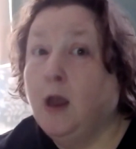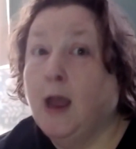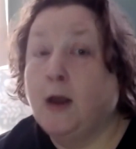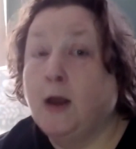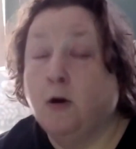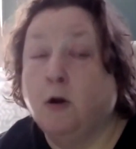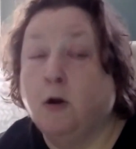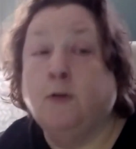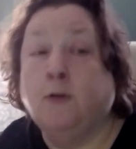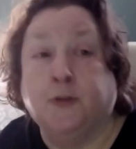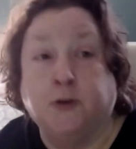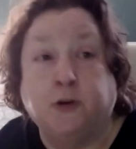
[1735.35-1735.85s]

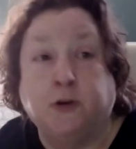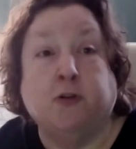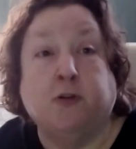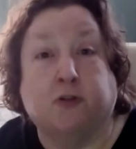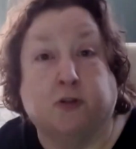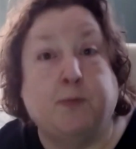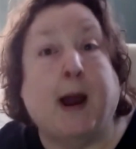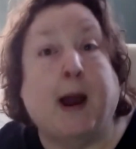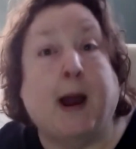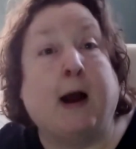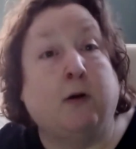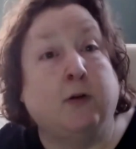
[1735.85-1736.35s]
and also your
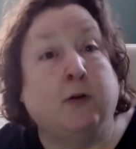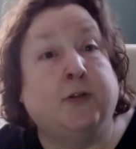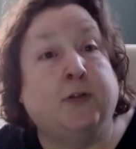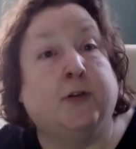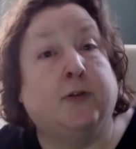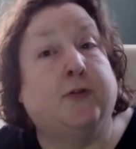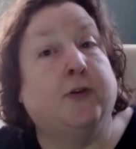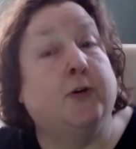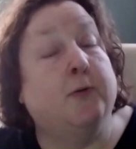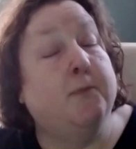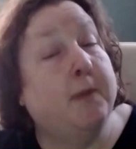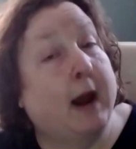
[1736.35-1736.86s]
spouse
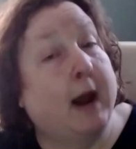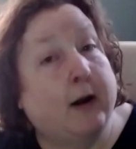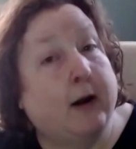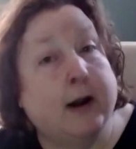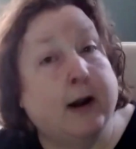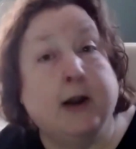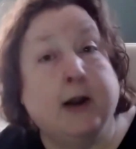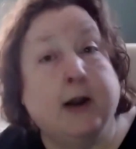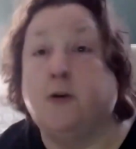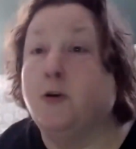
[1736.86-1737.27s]
if you're married,